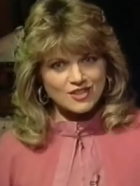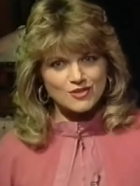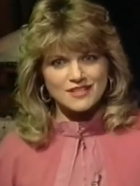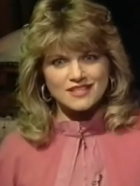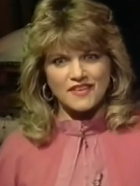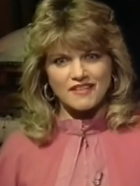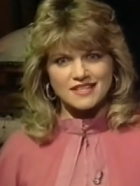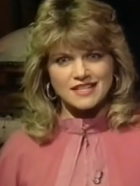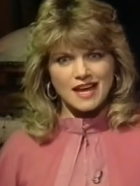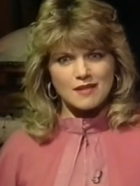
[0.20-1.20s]
And according to
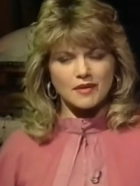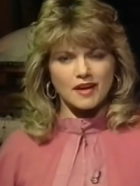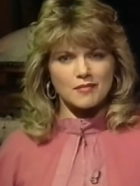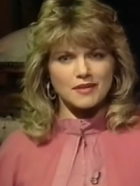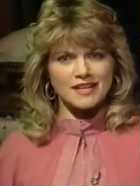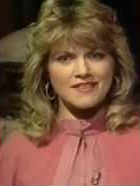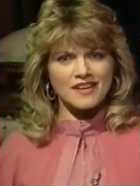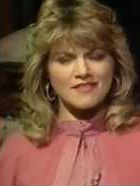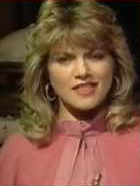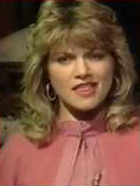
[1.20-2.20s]
Verity Lambert, I
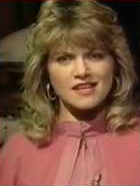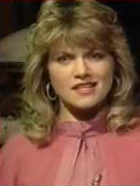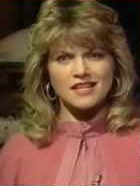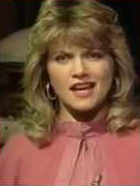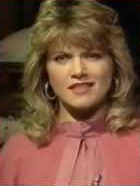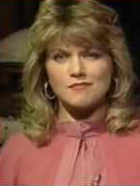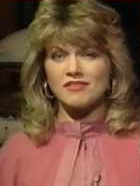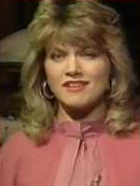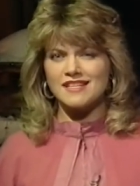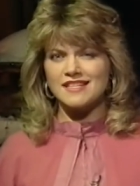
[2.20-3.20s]
believe, even things like the
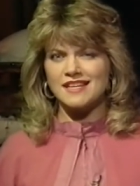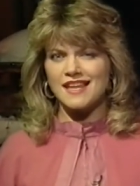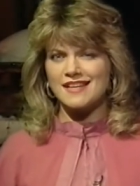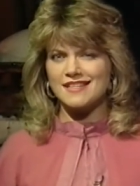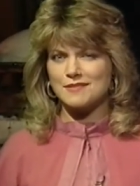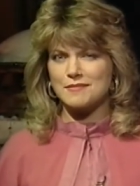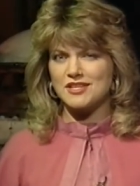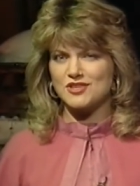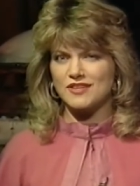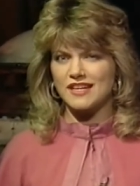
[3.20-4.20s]
Marie Celeste
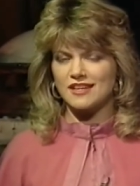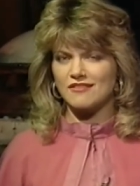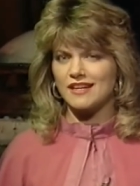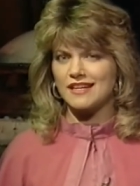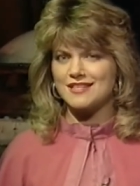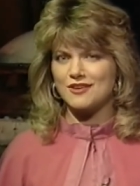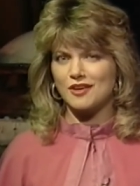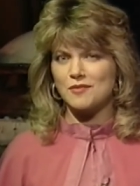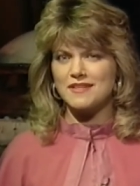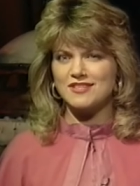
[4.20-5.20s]
mystery and the great
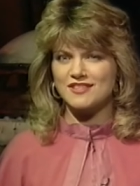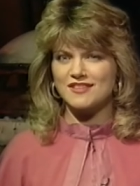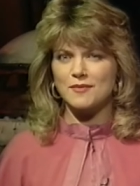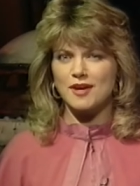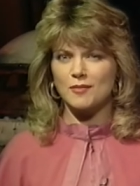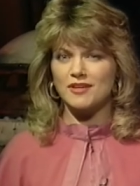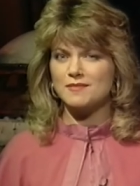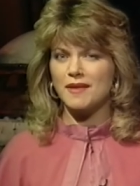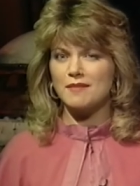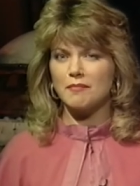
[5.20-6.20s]
historical mysteries of the world were
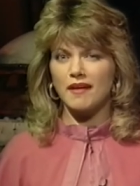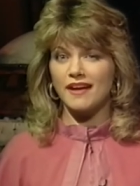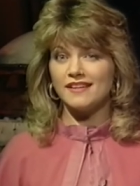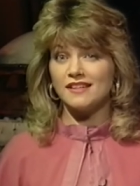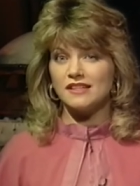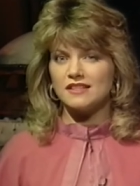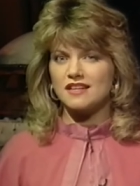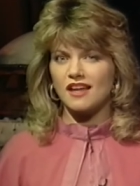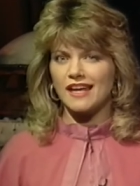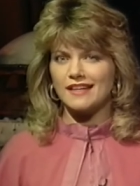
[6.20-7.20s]
explained by
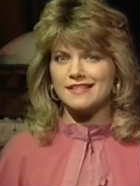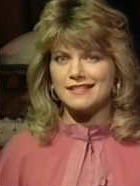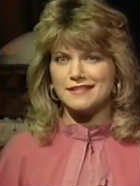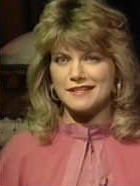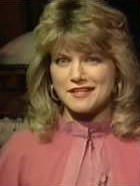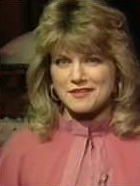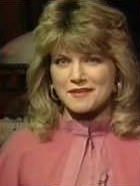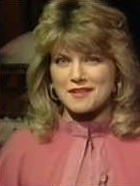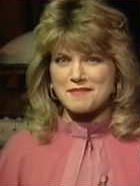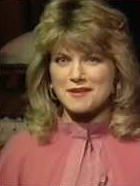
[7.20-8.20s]
Daleks.
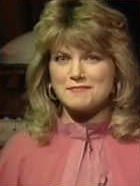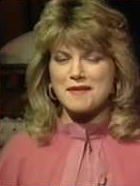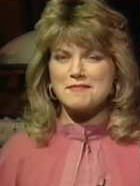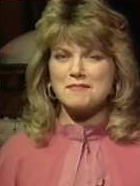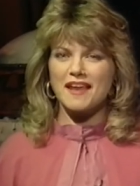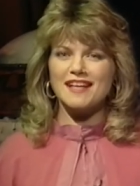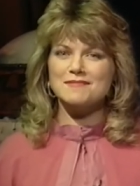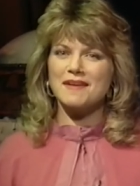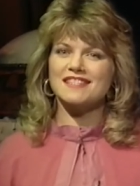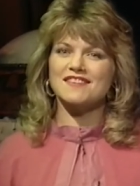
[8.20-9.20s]
One of the most memorable
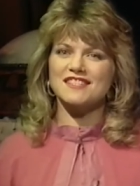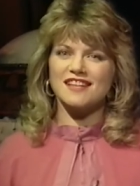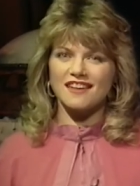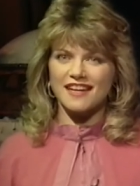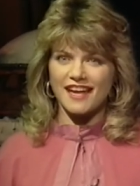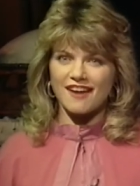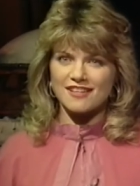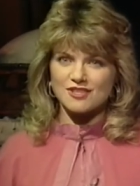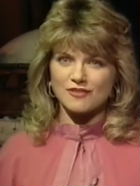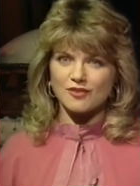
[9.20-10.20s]
aspects of the Dalek
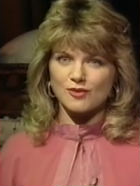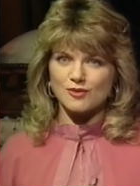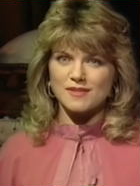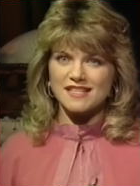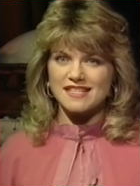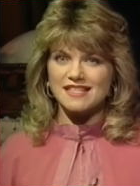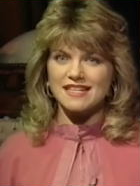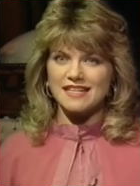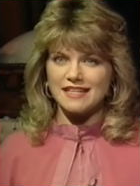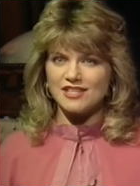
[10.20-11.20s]
character, of course, was its
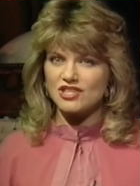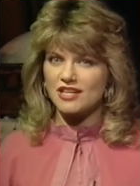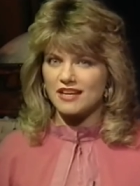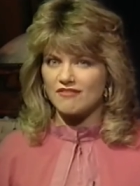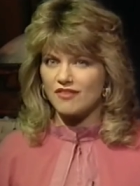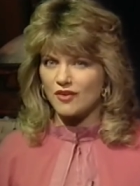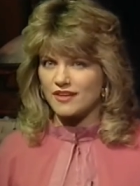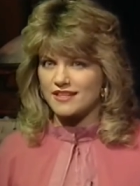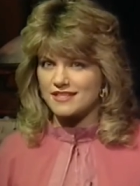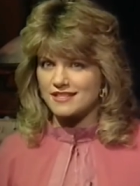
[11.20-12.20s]
steely, chilling
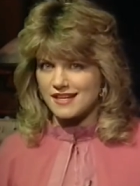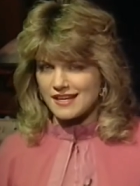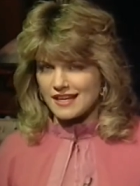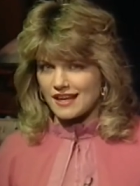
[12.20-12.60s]
voice.